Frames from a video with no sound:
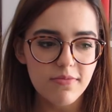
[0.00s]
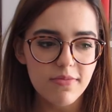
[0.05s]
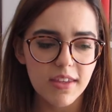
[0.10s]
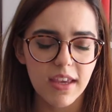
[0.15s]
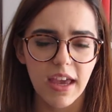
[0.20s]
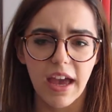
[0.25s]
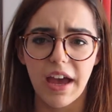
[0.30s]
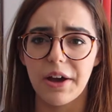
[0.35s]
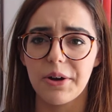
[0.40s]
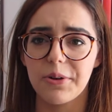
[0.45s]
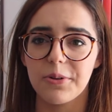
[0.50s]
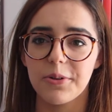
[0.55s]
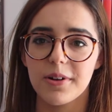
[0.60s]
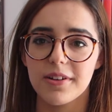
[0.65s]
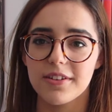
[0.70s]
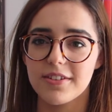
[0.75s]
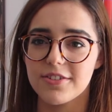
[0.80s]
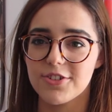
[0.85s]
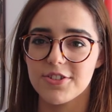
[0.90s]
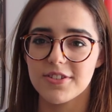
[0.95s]
how
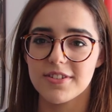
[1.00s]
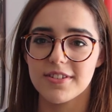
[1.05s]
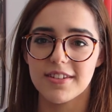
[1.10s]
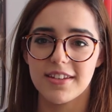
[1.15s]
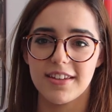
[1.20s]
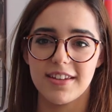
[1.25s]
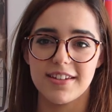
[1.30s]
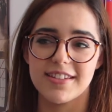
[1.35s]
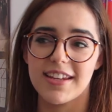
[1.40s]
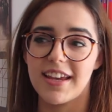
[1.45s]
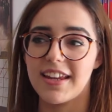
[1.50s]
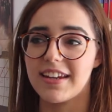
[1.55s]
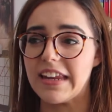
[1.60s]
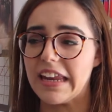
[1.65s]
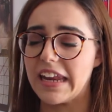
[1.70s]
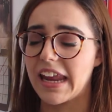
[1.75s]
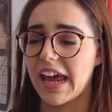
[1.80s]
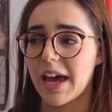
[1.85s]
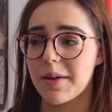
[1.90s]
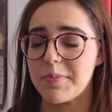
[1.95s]
just content
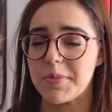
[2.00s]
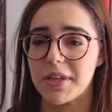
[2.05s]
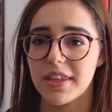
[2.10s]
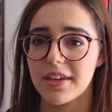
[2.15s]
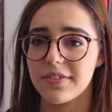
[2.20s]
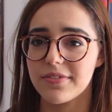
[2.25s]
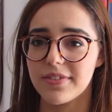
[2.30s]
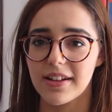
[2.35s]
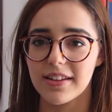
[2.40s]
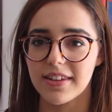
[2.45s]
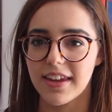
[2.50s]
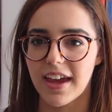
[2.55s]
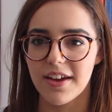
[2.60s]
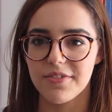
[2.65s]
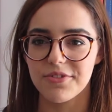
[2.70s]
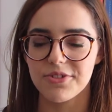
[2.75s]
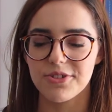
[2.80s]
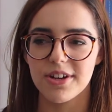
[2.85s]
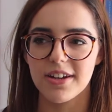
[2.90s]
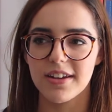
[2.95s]
and happy they felt
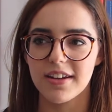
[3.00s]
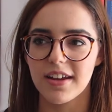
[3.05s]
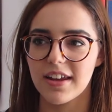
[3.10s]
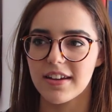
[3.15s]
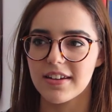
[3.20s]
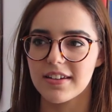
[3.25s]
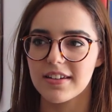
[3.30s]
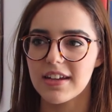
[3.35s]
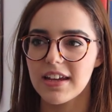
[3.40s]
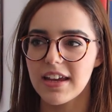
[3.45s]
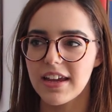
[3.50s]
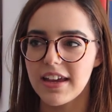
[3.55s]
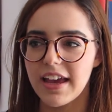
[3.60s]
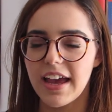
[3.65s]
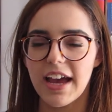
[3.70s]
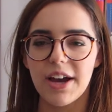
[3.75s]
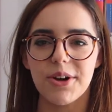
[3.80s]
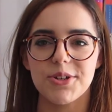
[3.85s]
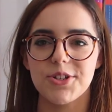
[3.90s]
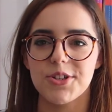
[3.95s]
after it, and
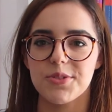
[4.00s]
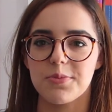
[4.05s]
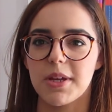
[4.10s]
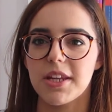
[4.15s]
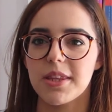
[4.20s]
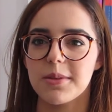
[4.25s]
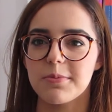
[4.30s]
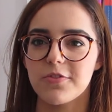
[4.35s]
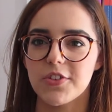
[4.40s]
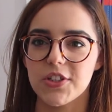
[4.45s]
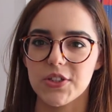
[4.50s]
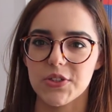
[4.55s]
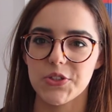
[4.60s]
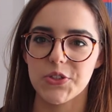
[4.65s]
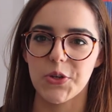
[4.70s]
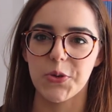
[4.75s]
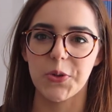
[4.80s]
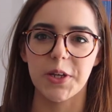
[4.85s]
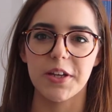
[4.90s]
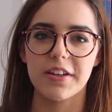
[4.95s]
how it just made them feel
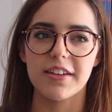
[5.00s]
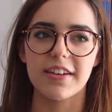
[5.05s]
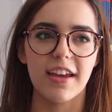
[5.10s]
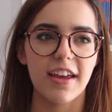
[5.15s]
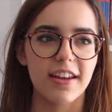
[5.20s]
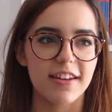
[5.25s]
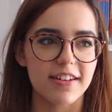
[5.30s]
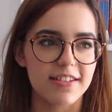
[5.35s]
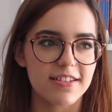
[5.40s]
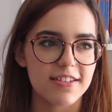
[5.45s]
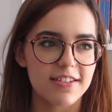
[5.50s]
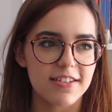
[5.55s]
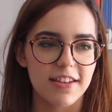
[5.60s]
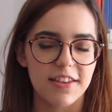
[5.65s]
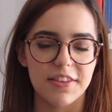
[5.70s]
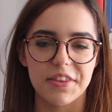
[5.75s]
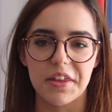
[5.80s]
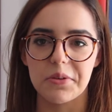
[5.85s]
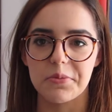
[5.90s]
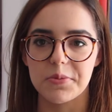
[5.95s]
so good, and
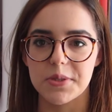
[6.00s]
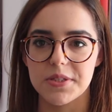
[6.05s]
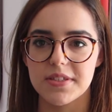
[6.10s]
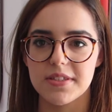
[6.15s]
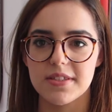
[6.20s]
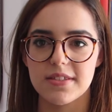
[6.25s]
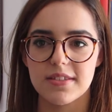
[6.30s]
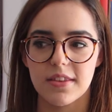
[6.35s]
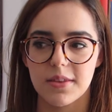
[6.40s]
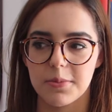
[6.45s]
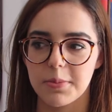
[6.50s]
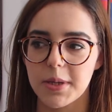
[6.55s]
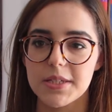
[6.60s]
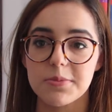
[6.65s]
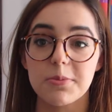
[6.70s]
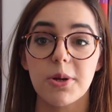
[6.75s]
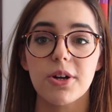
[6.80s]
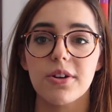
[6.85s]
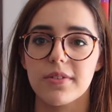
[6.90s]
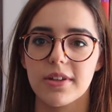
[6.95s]
that was the
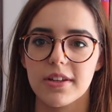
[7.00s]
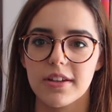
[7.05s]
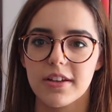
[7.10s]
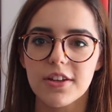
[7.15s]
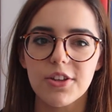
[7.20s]
best part of it.